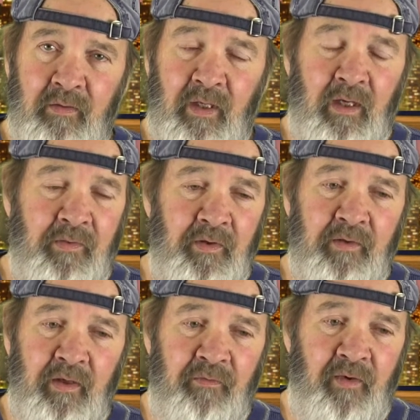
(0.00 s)
And I think
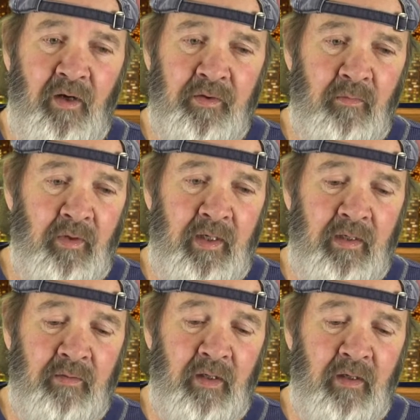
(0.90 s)
they found him
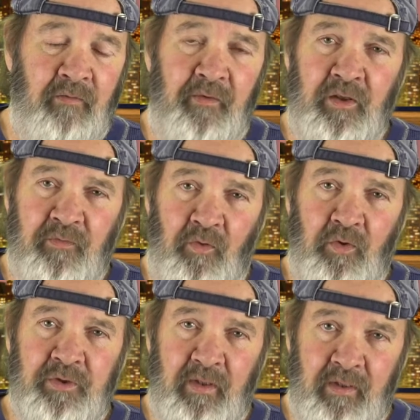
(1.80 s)
laying face
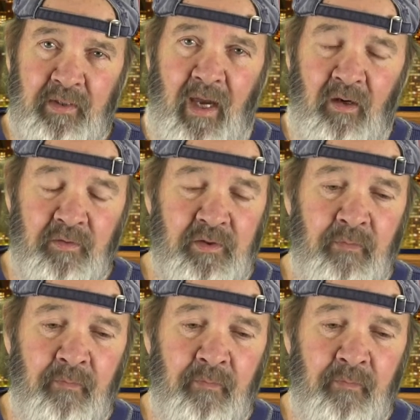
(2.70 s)
first in his house.